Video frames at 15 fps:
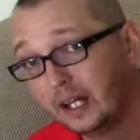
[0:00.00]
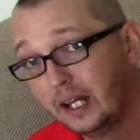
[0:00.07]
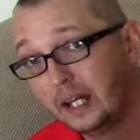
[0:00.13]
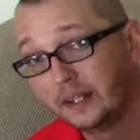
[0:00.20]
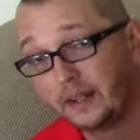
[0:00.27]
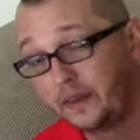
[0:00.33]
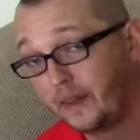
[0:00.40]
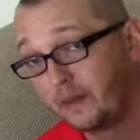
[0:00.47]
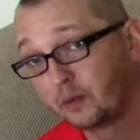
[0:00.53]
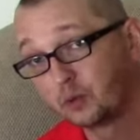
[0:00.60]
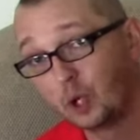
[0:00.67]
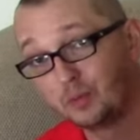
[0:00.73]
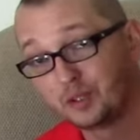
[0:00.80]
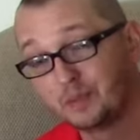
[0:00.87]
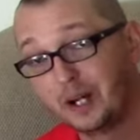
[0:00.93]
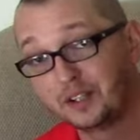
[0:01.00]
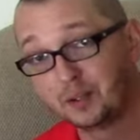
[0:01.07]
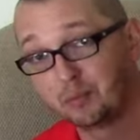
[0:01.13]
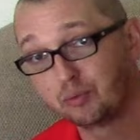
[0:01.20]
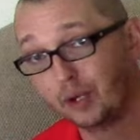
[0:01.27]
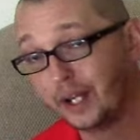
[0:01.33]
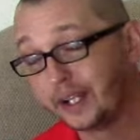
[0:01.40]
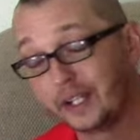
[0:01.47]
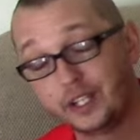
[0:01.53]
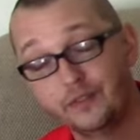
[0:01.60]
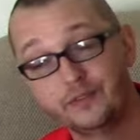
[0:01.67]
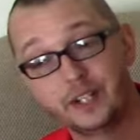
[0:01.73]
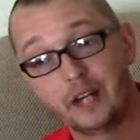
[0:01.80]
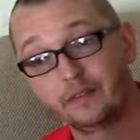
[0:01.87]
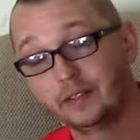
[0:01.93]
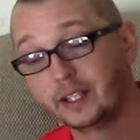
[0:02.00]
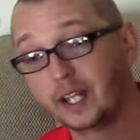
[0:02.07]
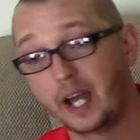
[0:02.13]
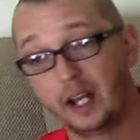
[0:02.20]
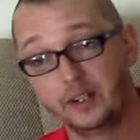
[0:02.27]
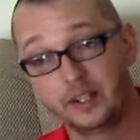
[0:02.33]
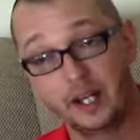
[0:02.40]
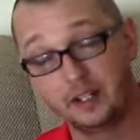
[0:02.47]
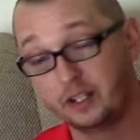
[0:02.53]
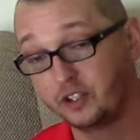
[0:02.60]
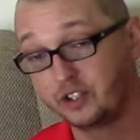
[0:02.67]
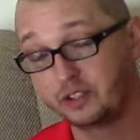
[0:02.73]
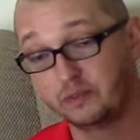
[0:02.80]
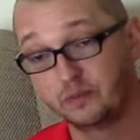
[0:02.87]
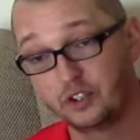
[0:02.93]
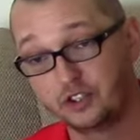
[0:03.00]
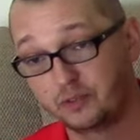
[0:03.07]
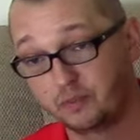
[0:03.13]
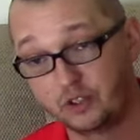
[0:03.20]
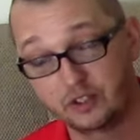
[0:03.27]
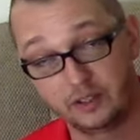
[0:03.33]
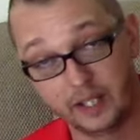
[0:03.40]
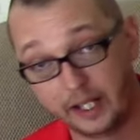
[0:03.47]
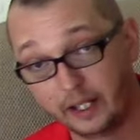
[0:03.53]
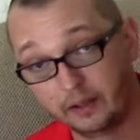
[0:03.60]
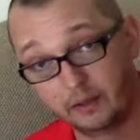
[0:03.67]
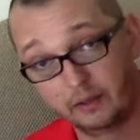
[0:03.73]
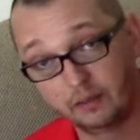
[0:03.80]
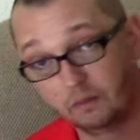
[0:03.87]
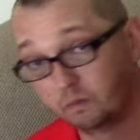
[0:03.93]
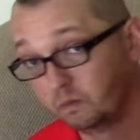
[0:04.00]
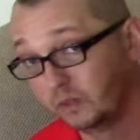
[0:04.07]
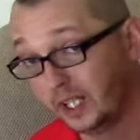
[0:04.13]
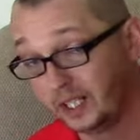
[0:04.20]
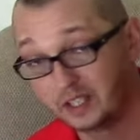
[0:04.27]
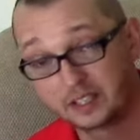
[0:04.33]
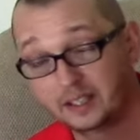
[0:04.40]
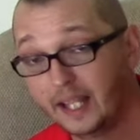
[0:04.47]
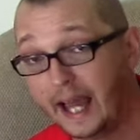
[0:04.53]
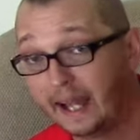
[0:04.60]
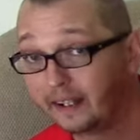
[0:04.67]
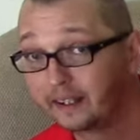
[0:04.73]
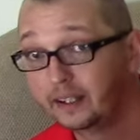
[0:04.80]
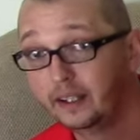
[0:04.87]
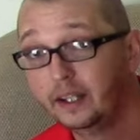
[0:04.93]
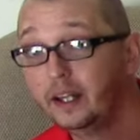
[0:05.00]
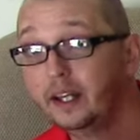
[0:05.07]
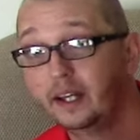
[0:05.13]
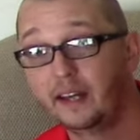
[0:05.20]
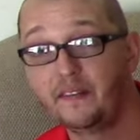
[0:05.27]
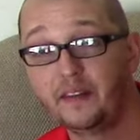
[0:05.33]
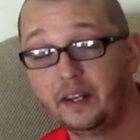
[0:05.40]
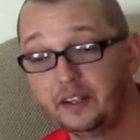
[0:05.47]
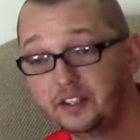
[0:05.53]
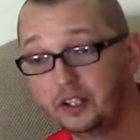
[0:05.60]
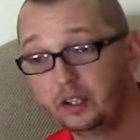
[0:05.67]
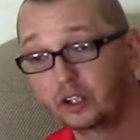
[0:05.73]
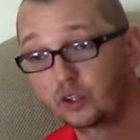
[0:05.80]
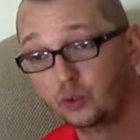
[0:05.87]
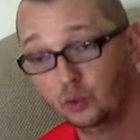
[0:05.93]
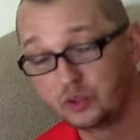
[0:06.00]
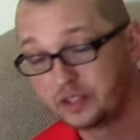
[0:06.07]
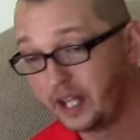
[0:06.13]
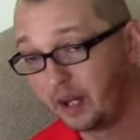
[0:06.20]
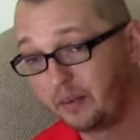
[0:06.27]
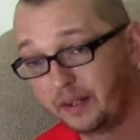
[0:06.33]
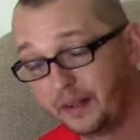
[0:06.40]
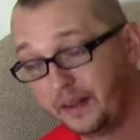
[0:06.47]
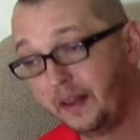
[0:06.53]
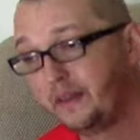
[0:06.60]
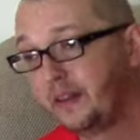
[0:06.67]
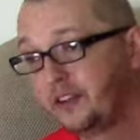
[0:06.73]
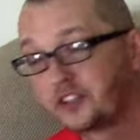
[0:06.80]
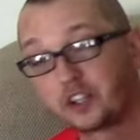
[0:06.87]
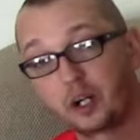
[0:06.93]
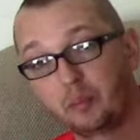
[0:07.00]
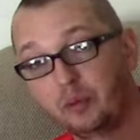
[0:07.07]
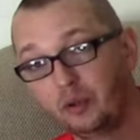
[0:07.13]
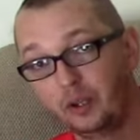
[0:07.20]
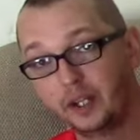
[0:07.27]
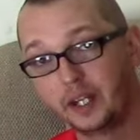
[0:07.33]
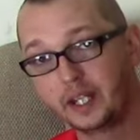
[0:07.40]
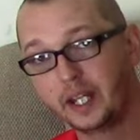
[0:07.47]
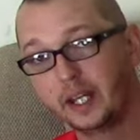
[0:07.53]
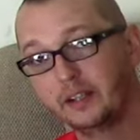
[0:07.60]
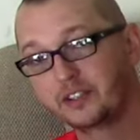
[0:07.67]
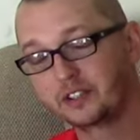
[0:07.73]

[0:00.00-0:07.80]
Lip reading: then the rope's about to break, and you've definitely got to just let it let it slack, and then until it cools down, and then start pulling again.